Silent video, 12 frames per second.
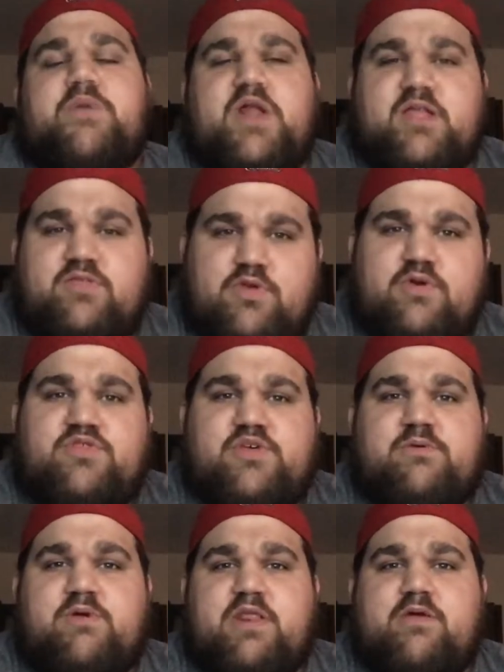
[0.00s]
But I do
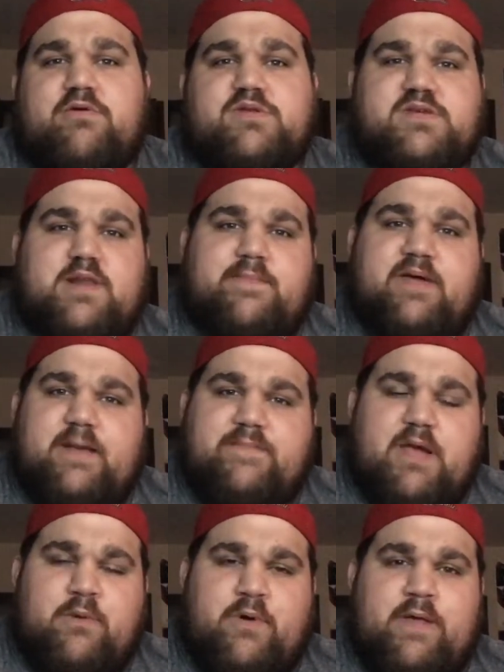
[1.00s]
think Randy Orton's going to pick
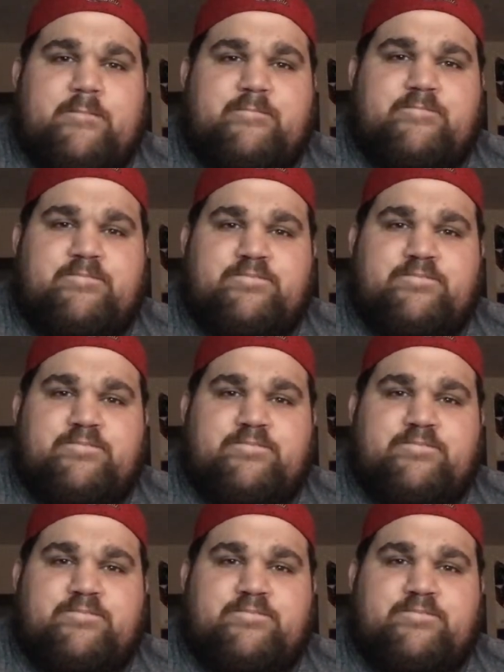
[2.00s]
up that win